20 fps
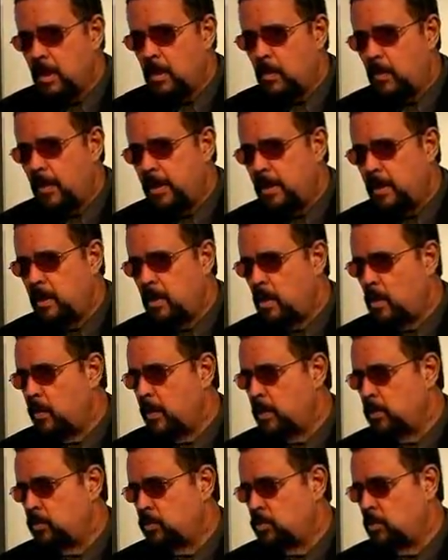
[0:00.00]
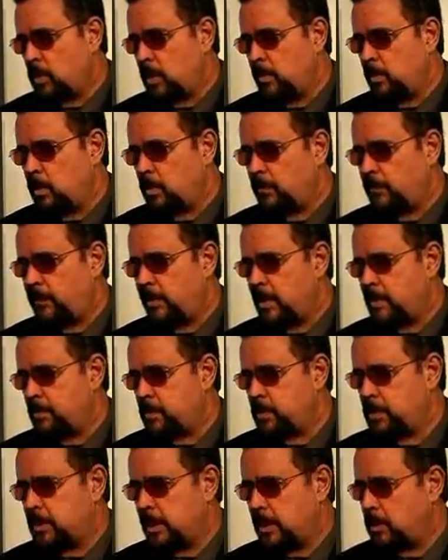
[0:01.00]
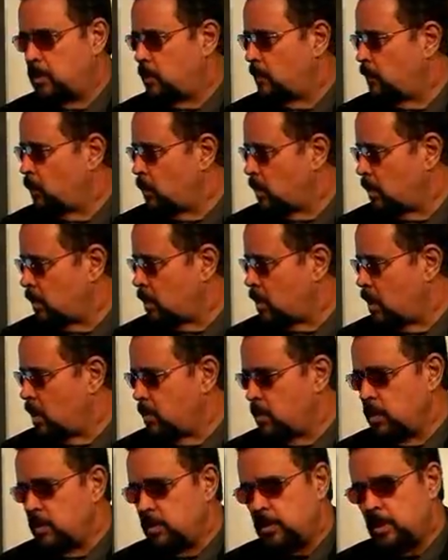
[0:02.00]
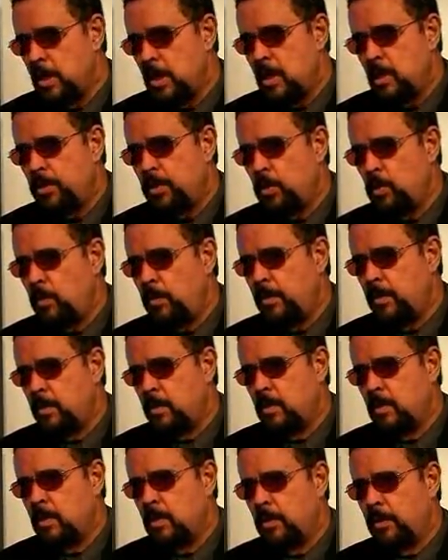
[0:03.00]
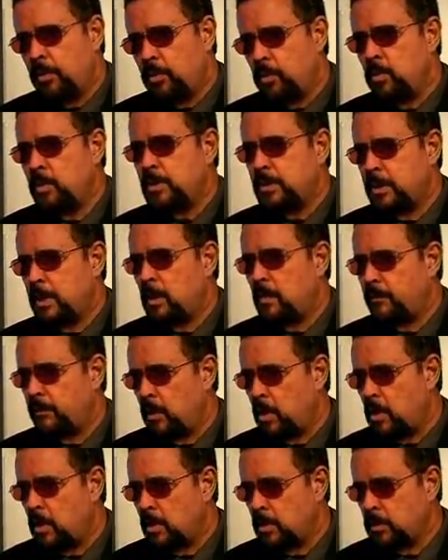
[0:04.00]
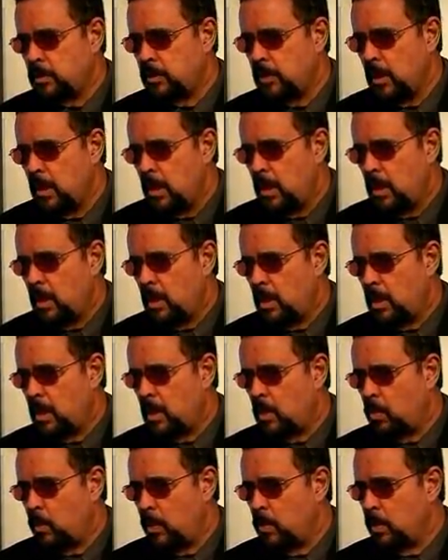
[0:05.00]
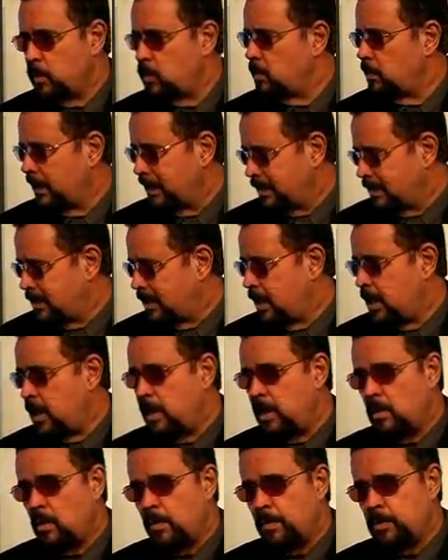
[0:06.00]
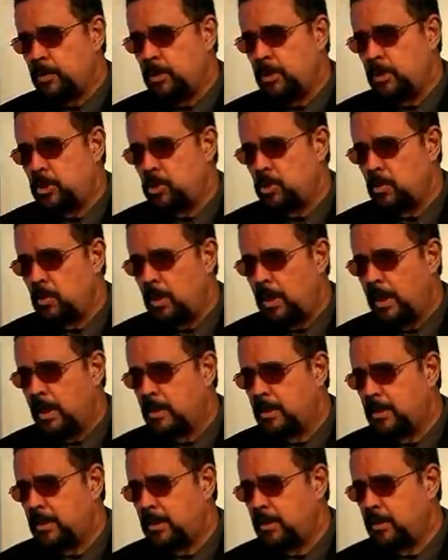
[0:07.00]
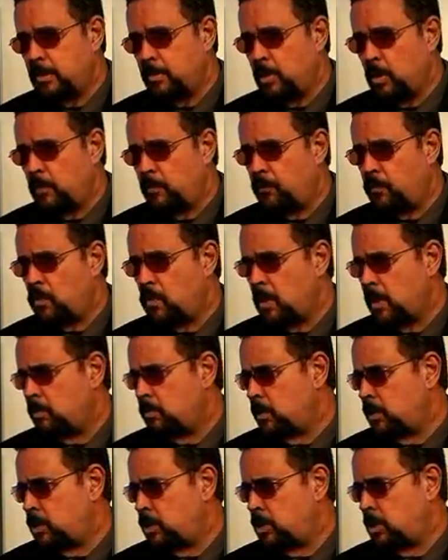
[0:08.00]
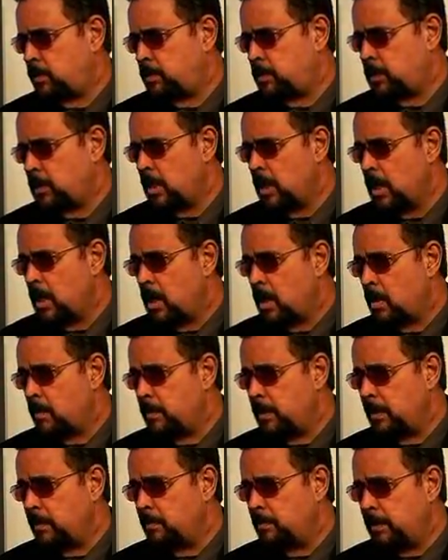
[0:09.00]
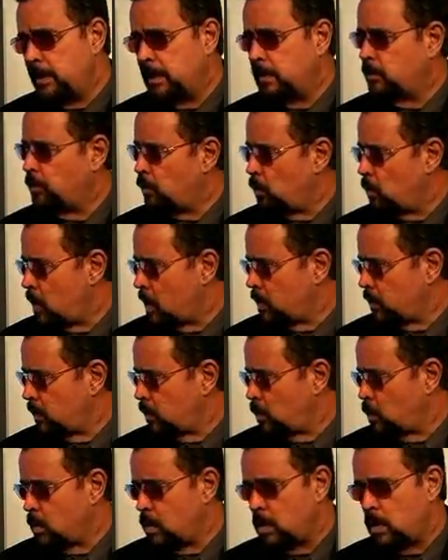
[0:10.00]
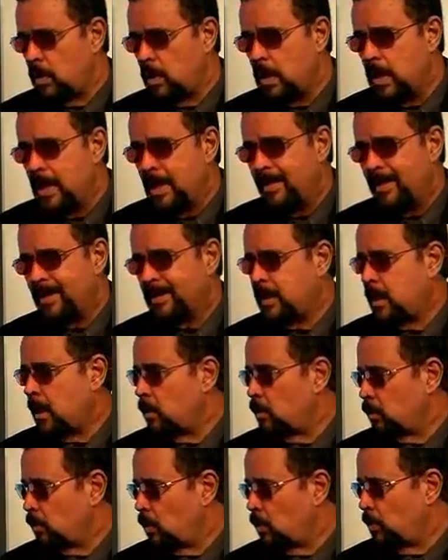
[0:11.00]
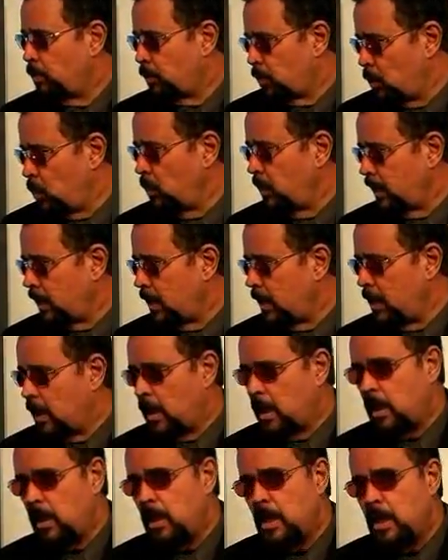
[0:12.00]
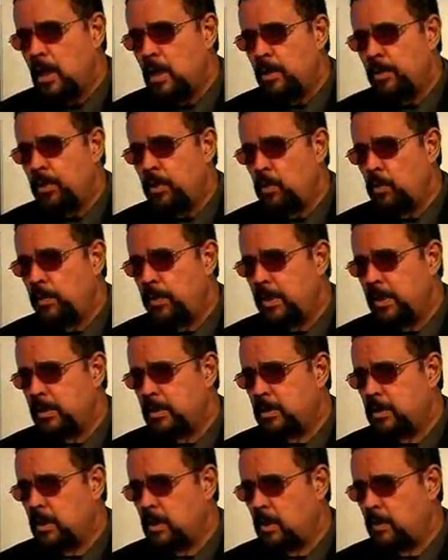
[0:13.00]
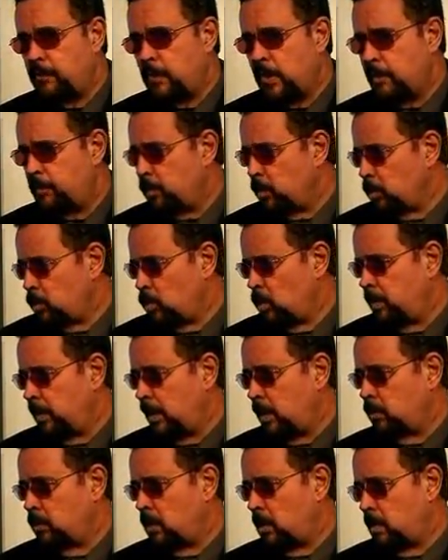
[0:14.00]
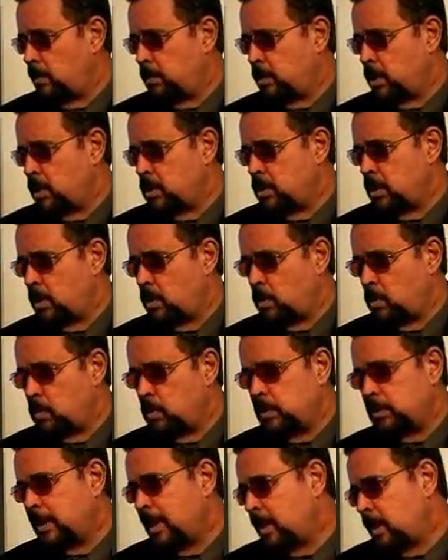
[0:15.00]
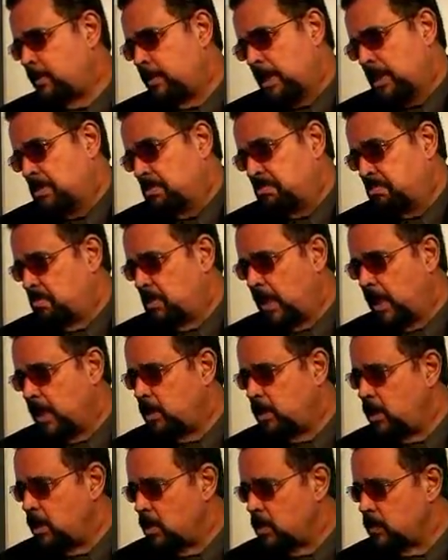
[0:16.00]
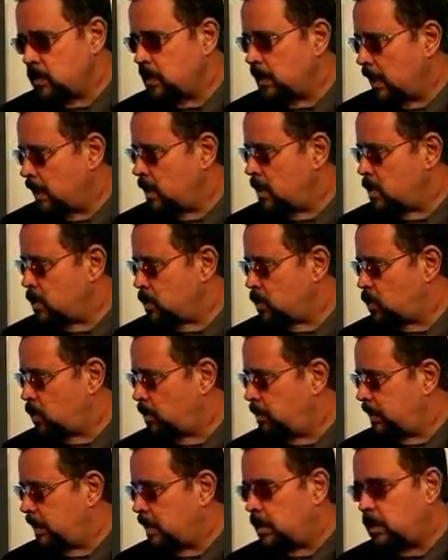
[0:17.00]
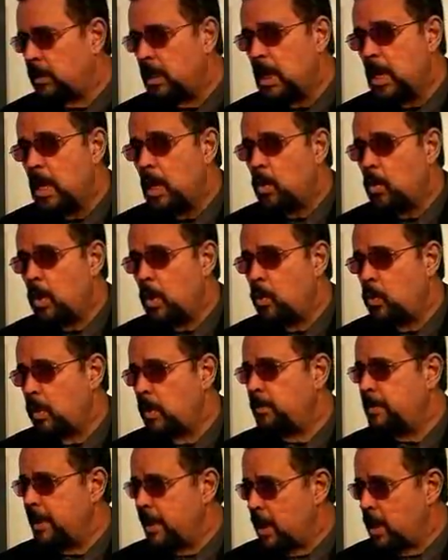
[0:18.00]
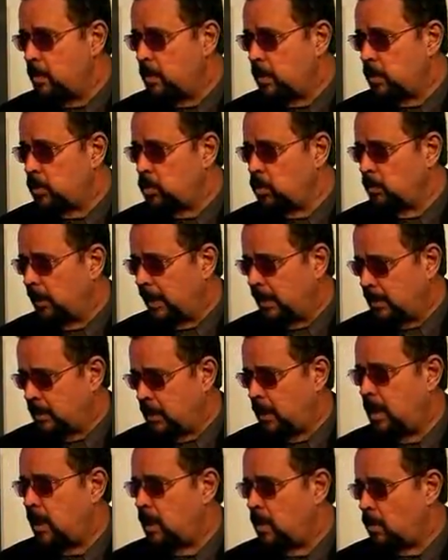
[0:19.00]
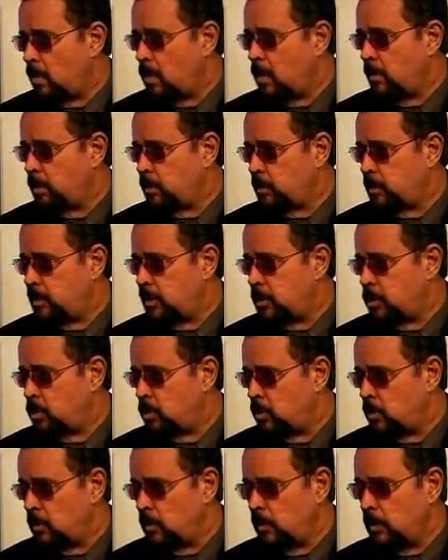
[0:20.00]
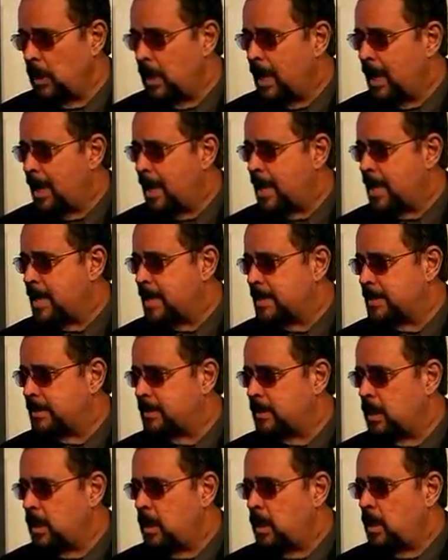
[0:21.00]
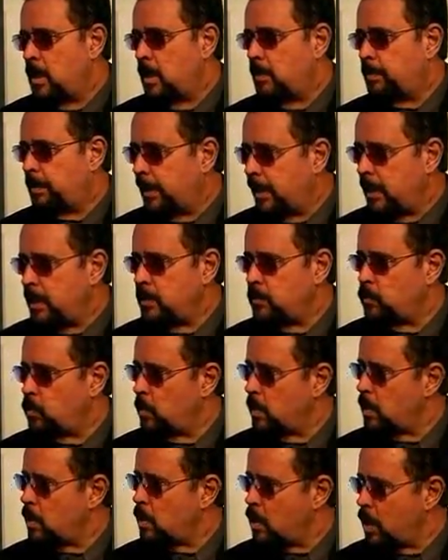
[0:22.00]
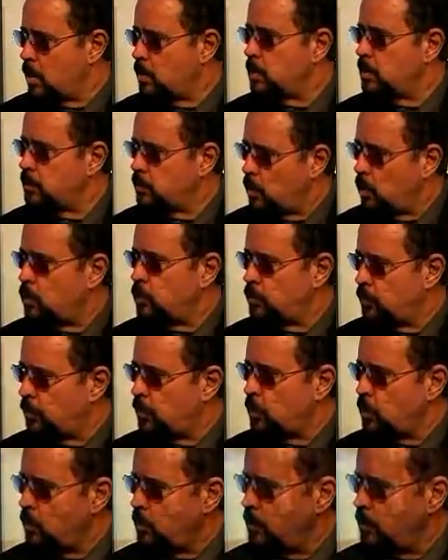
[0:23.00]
Right now, we control about 5% of world commerce. Through the third set of locks, we want to maintain our position, and since about 400 ships are being built throughout the world that cannot go through the canal, through this $5.2 billion project, which will take about 8 years, 9 years to build, we will be able to maintain our position as a place where commerce goes through.